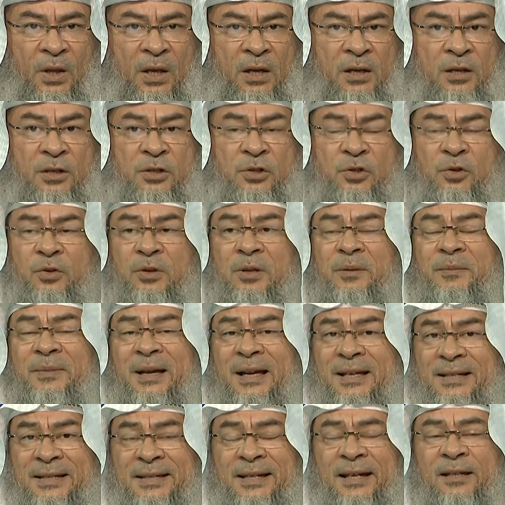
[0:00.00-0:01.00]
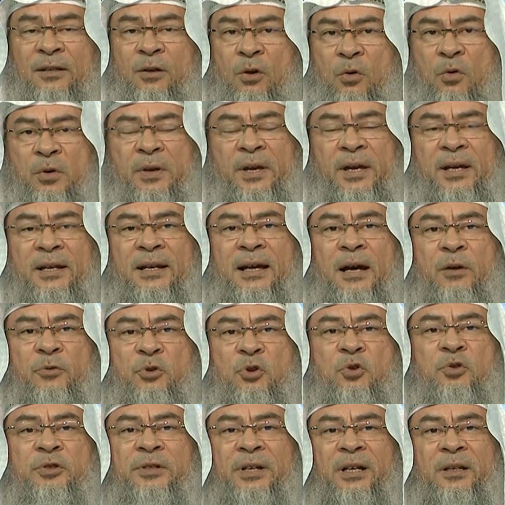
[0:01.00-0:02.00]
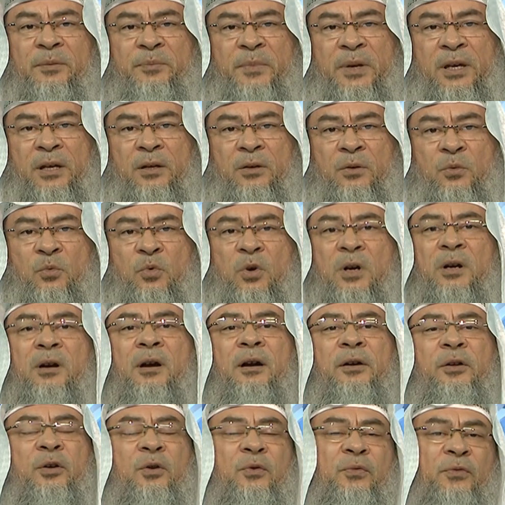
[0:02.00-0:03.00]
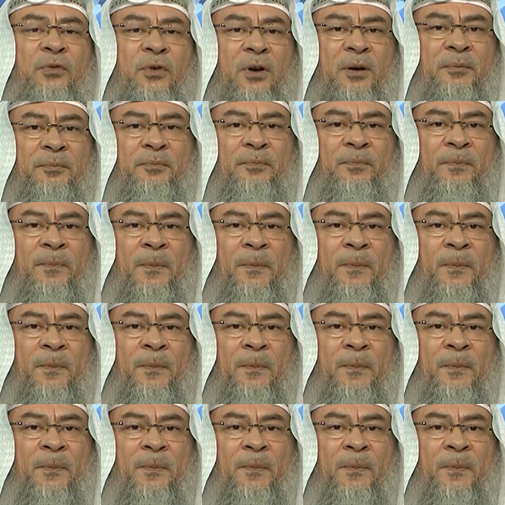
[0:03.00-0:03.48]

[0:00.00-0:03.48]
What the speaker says: So the man said, okay, now you tell me, where are you from?